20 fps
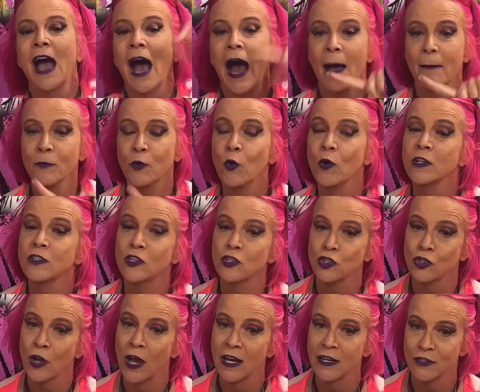I'm going to
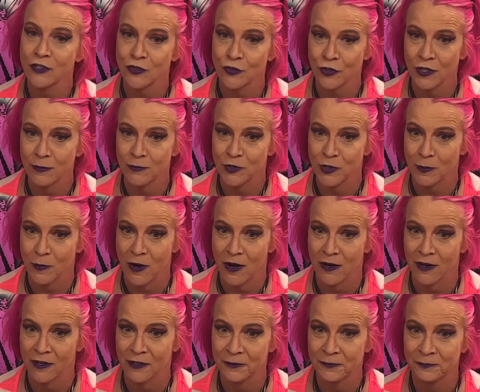try to stream
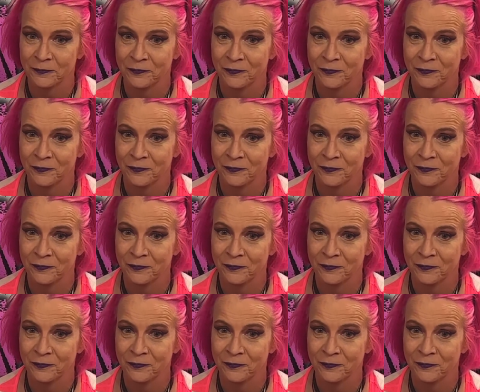tomorrow.